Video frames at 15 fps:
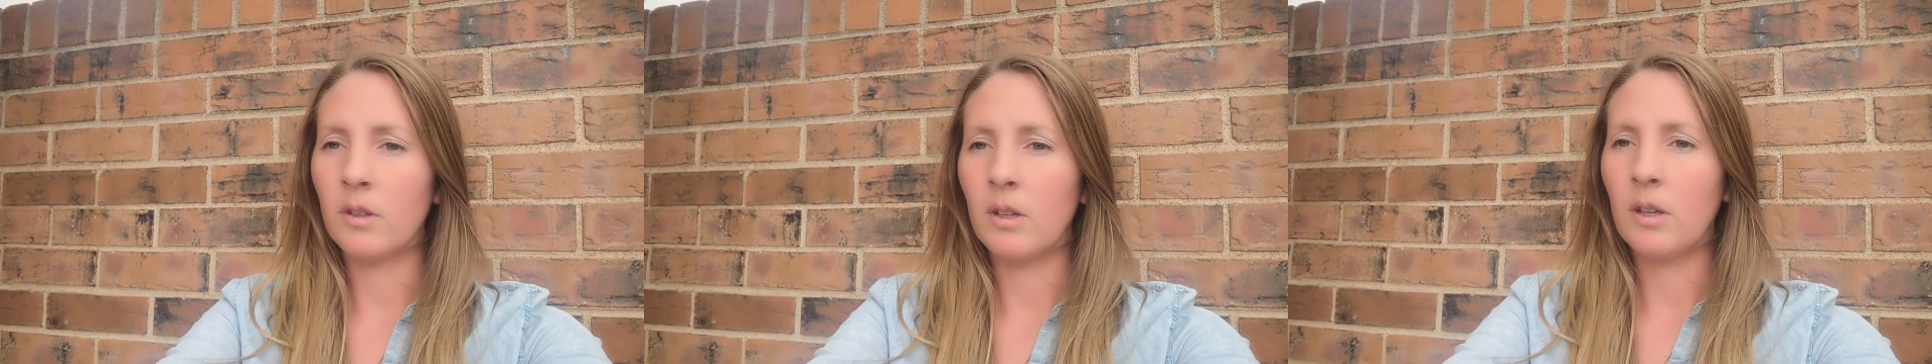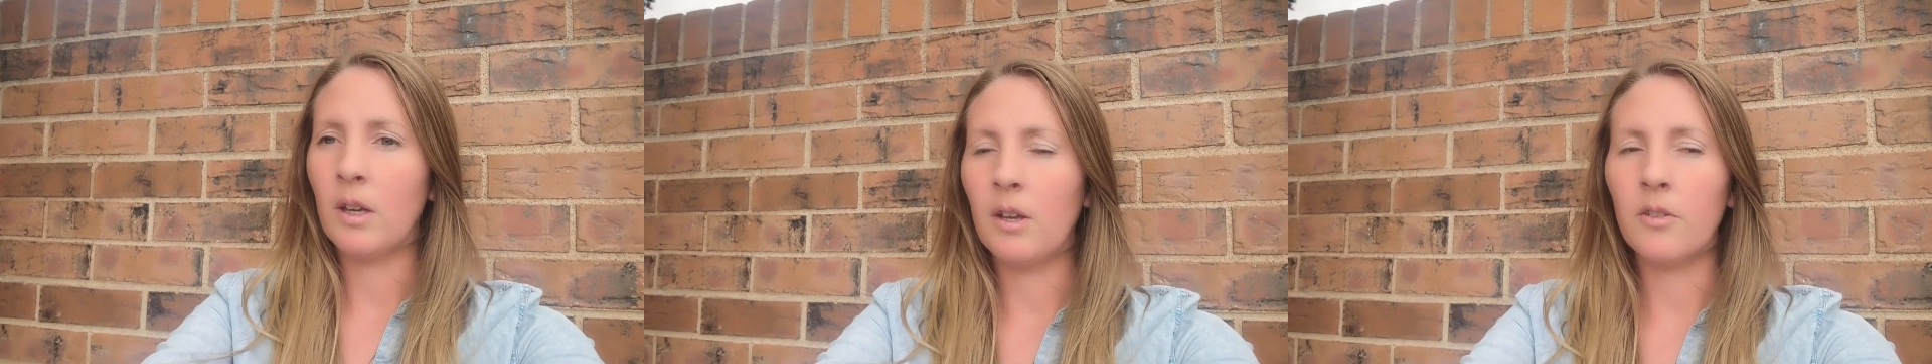
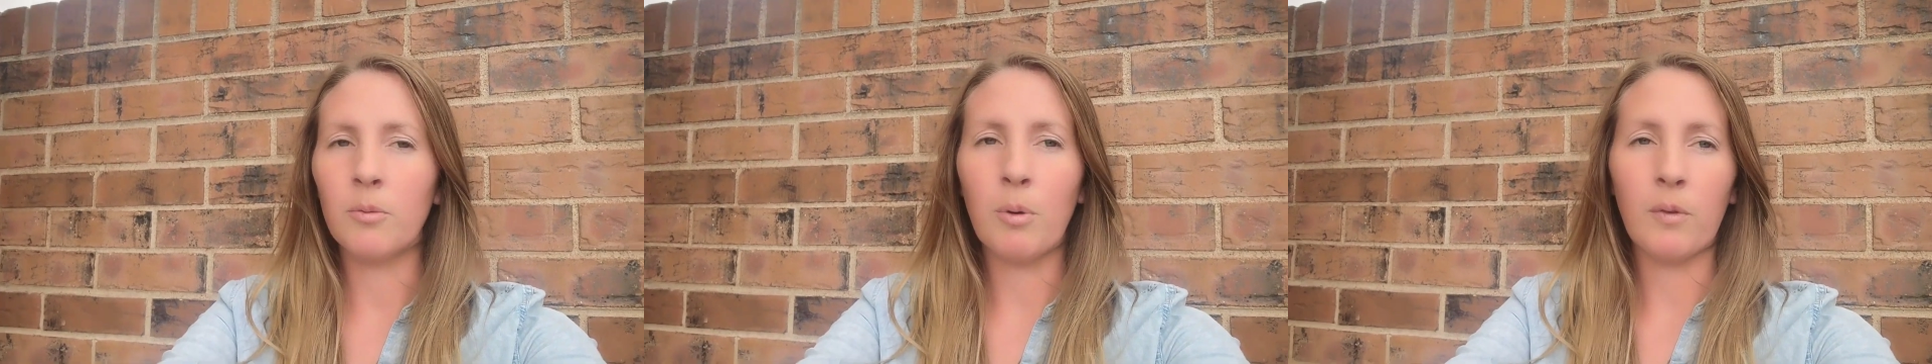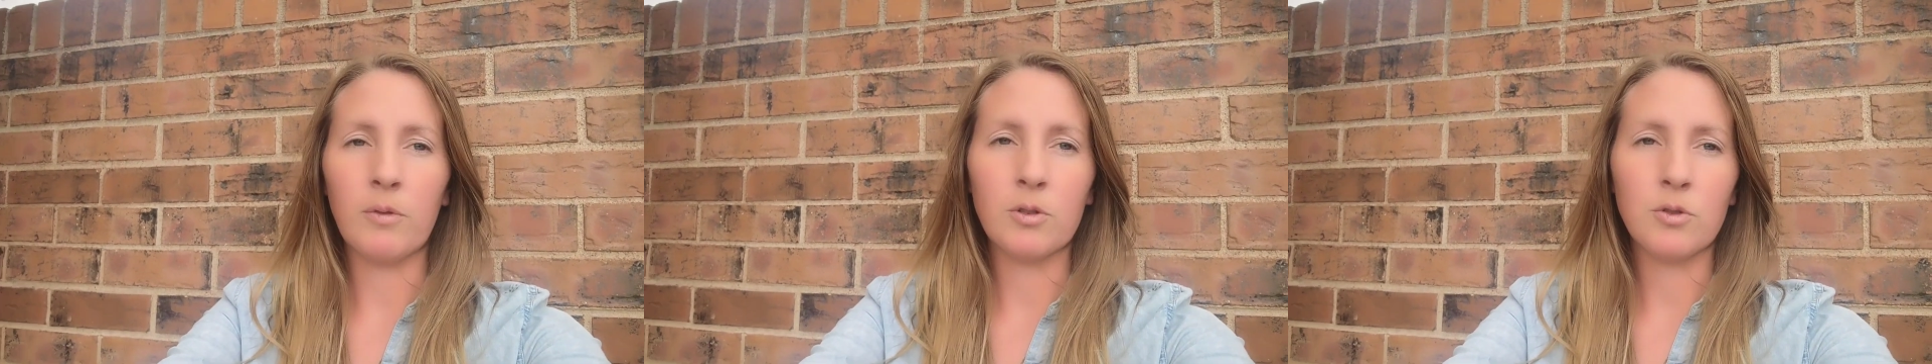is
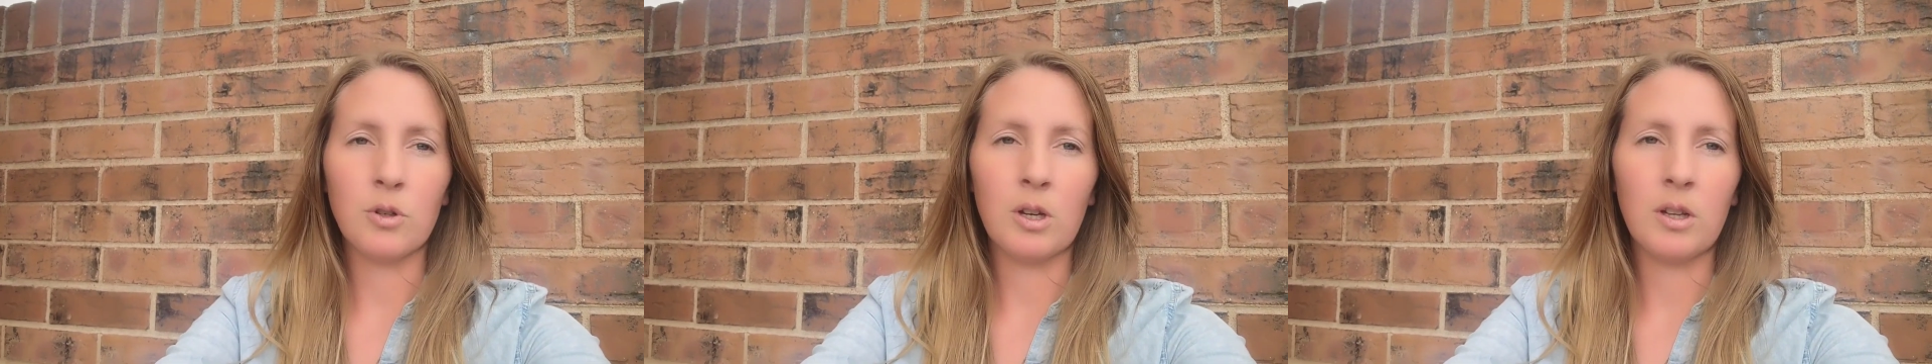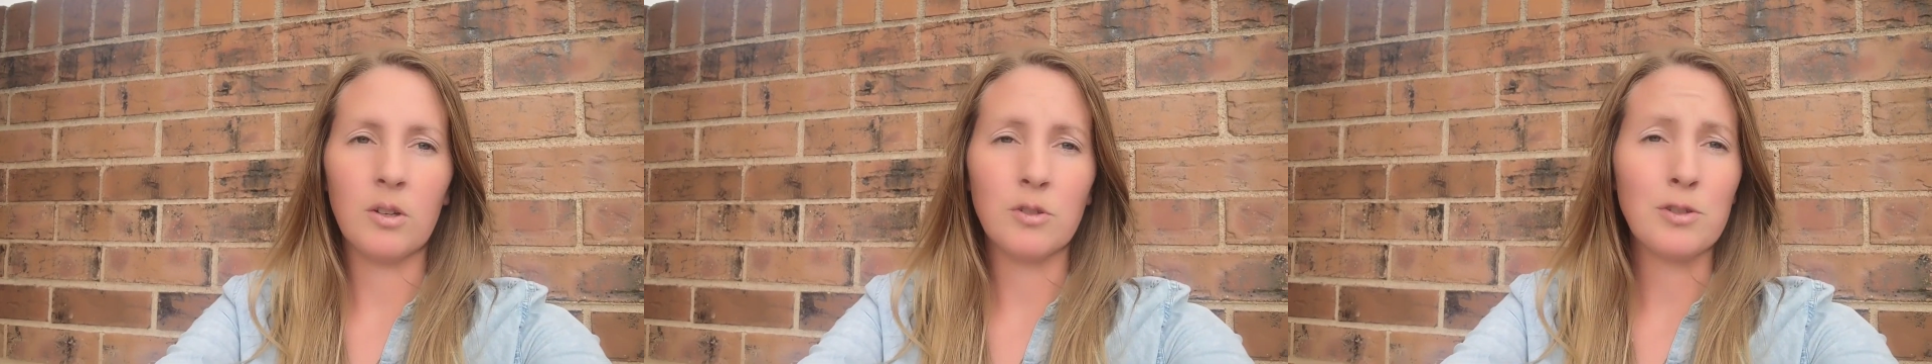above the tree
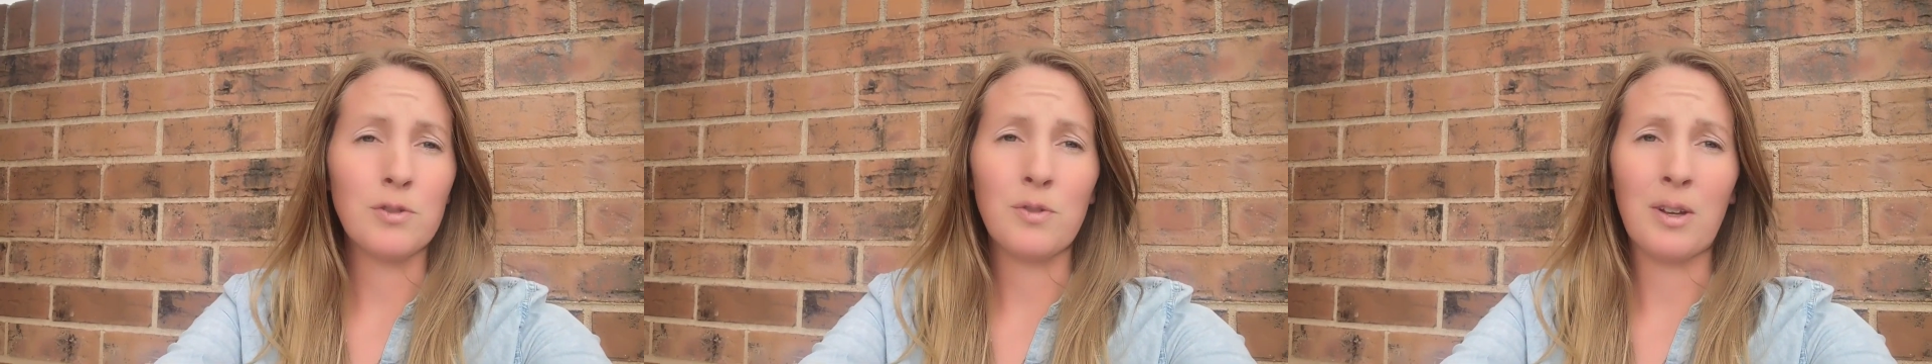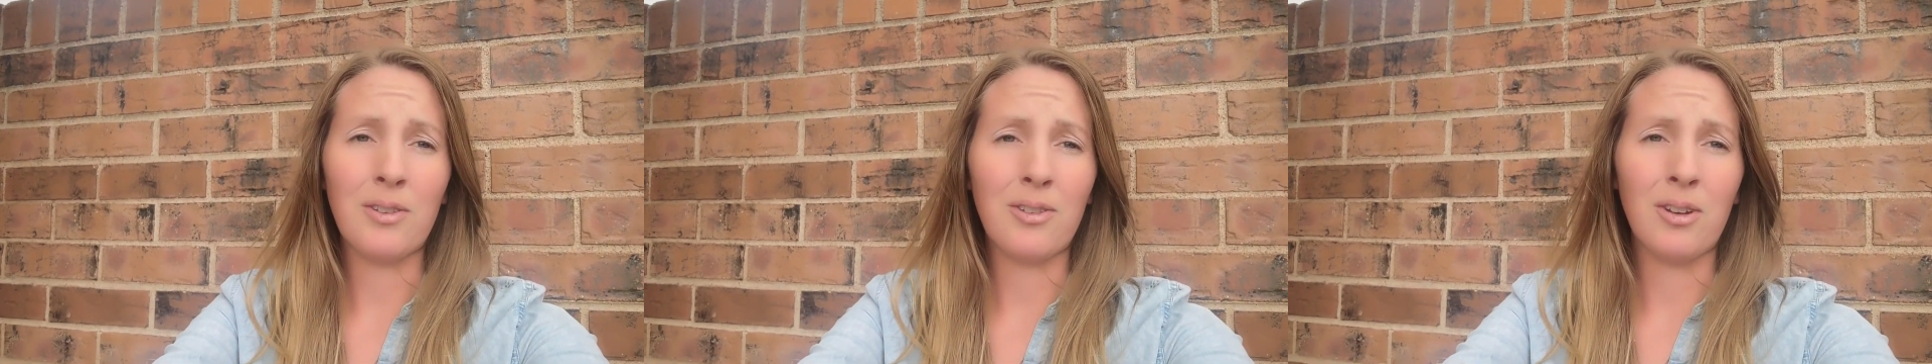and then just
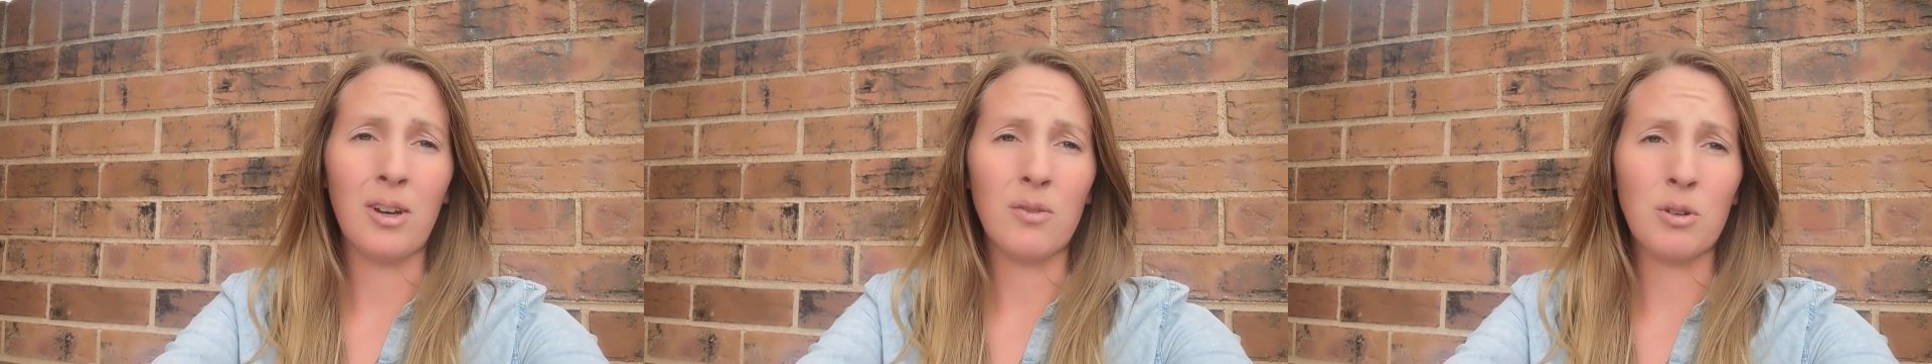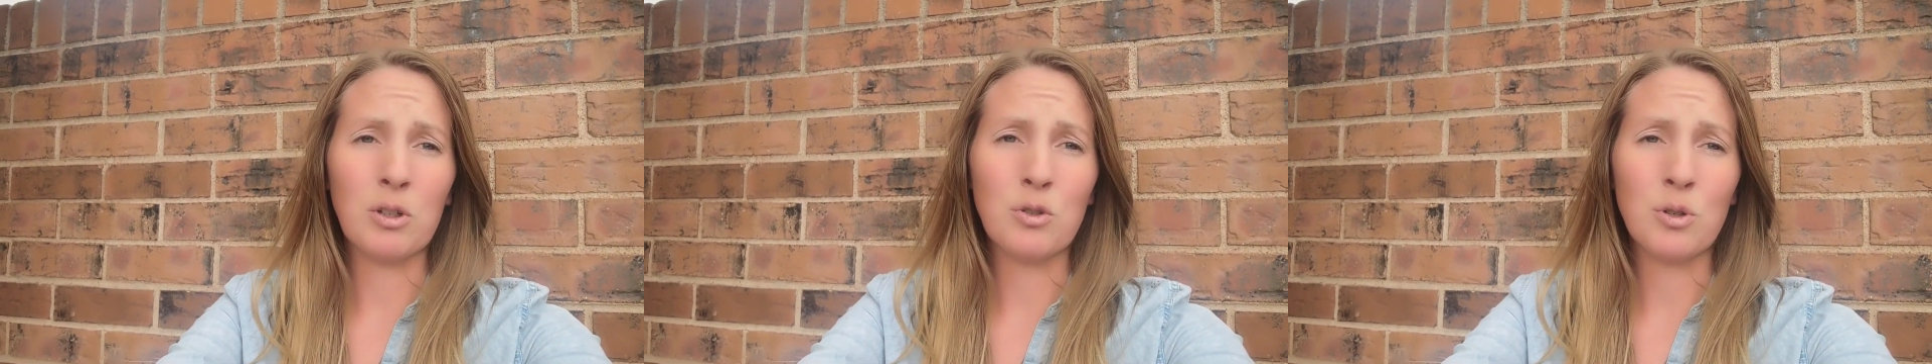fence in
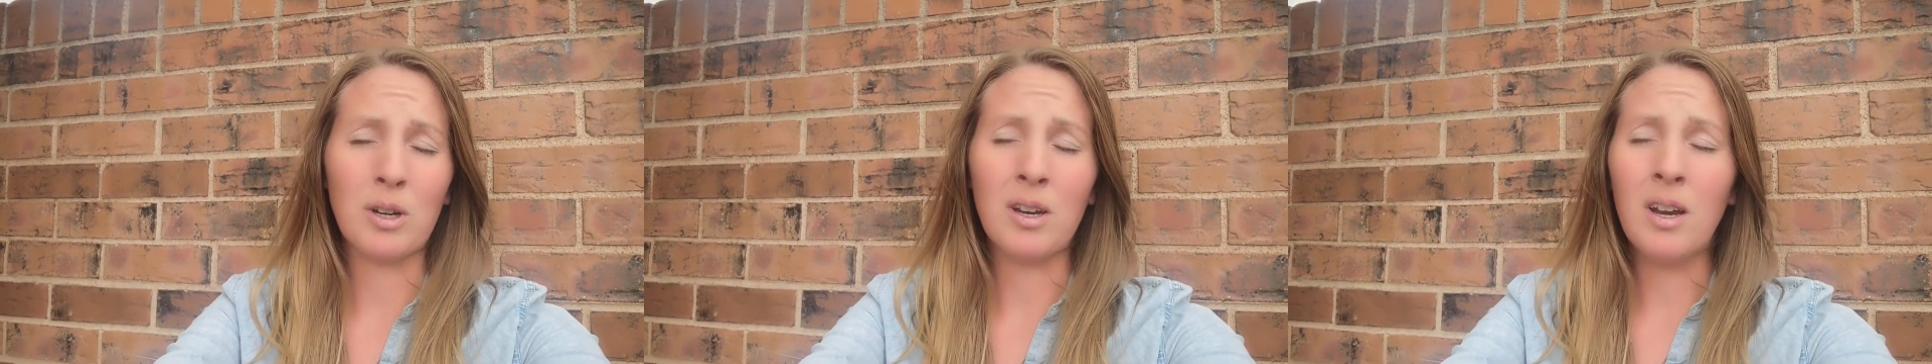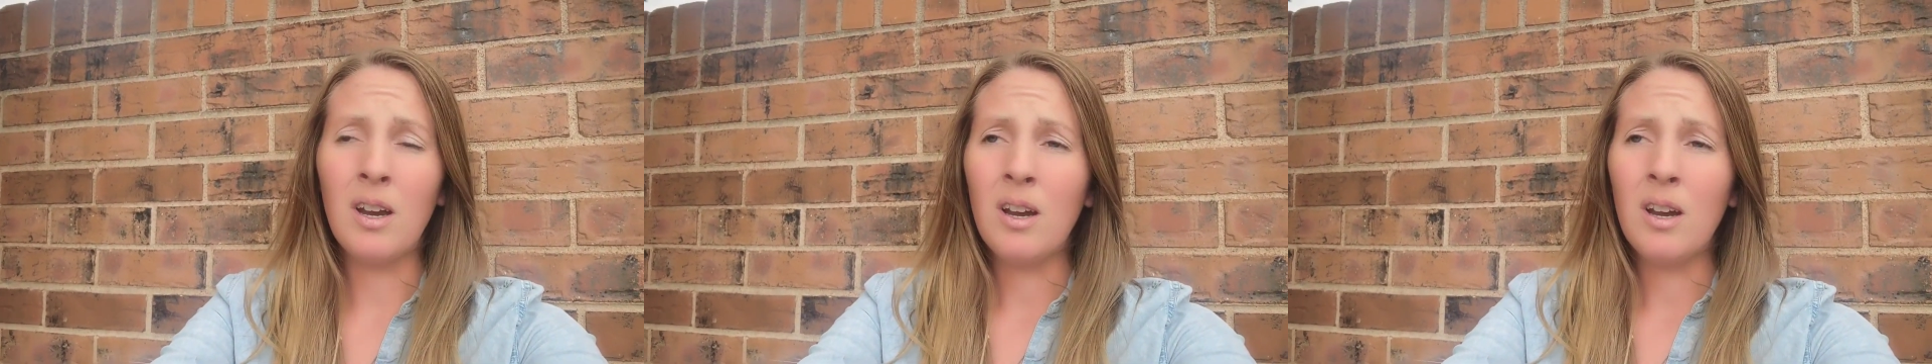every tree,